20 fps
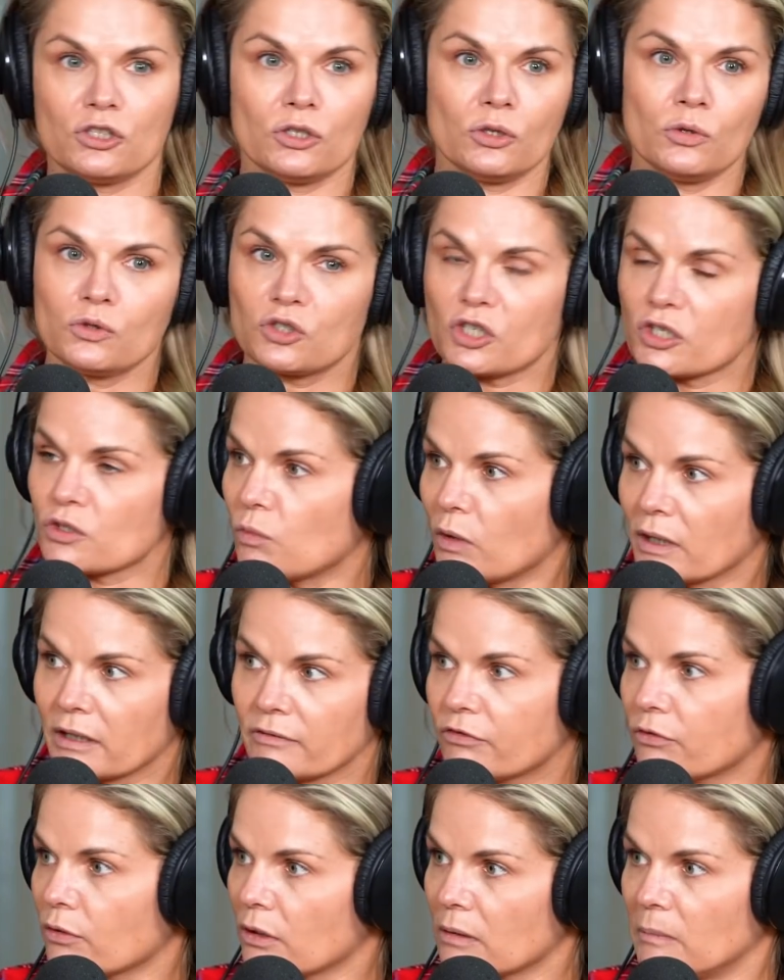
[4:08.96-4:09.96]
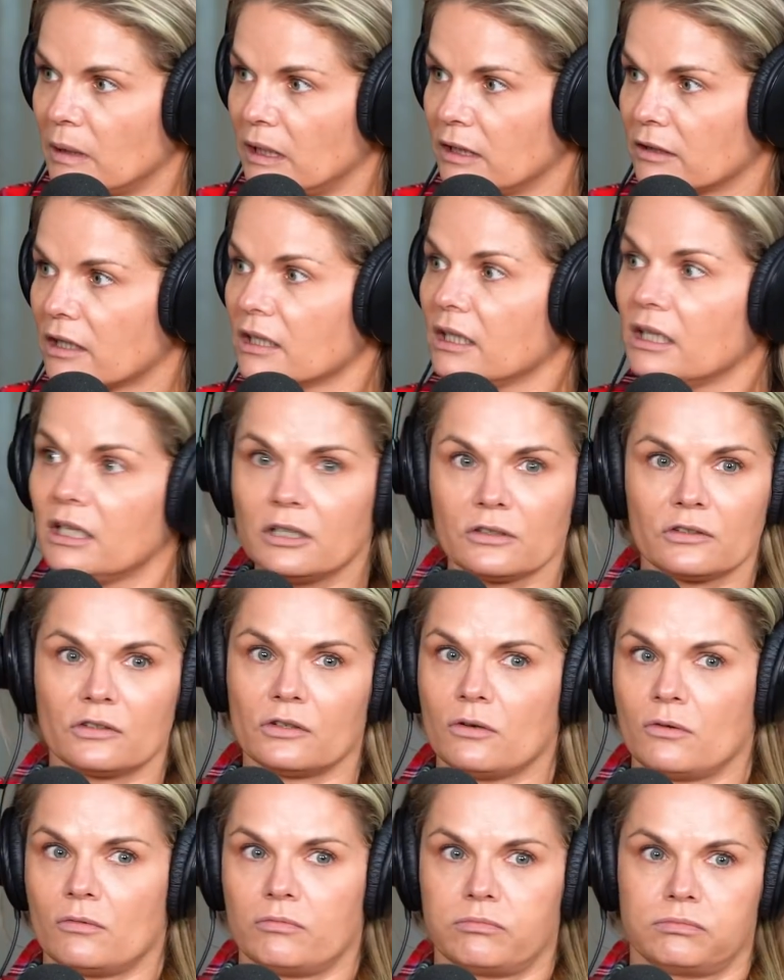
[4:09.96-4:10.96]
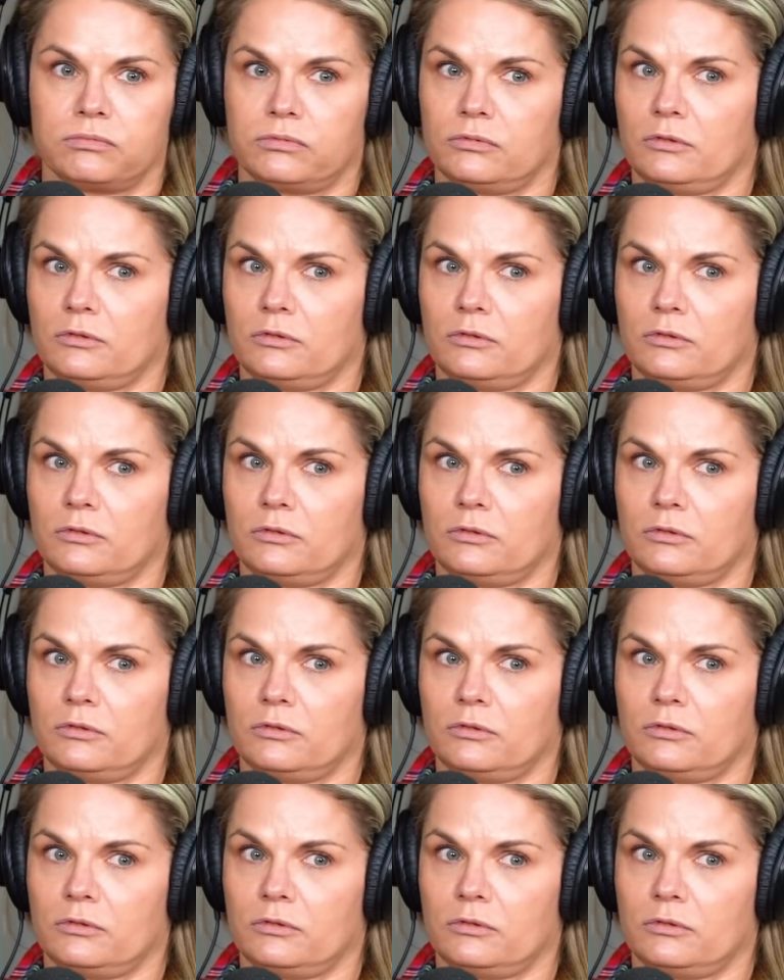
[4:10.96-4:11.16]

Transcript: do yeah. just want it for a month. Totally. So